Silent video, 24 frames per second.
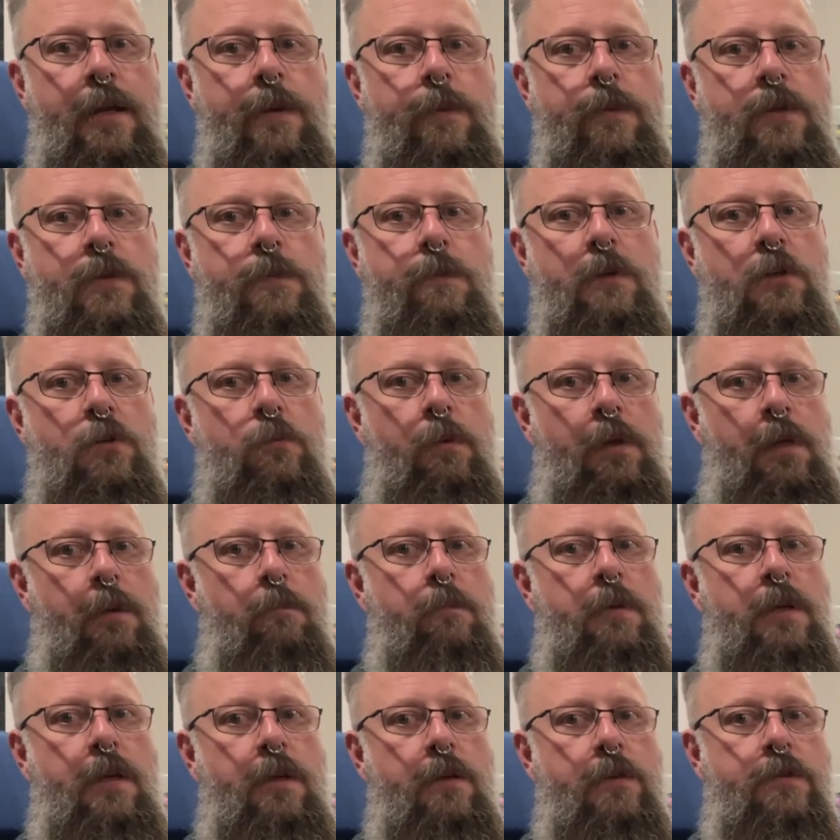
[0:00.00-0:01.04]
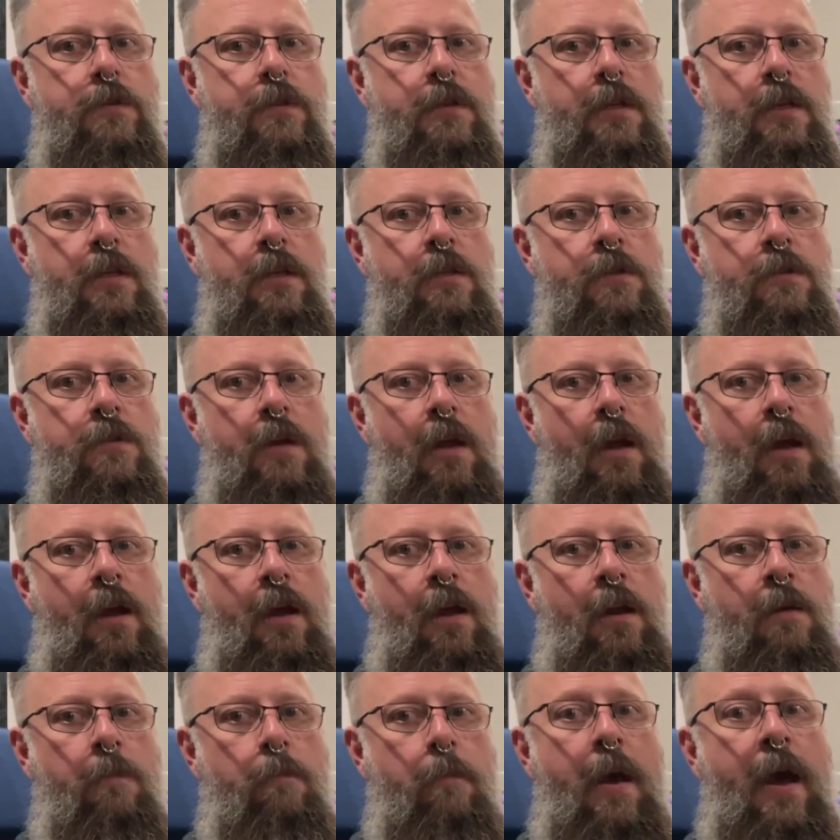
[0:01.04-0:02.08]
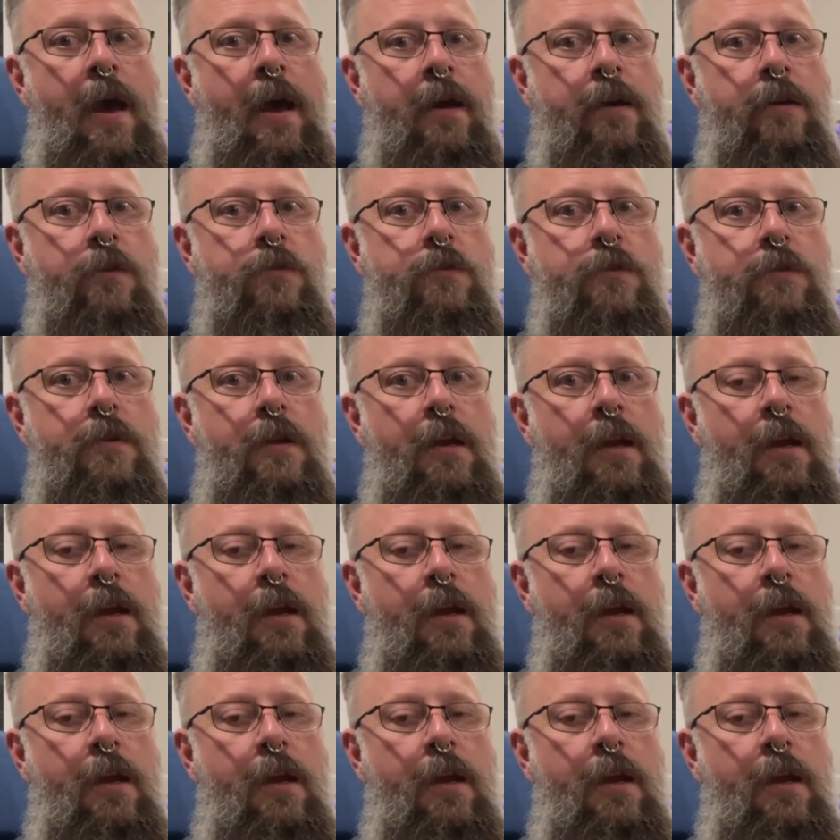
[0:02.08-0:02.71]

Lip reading: it was between PCs and Macs,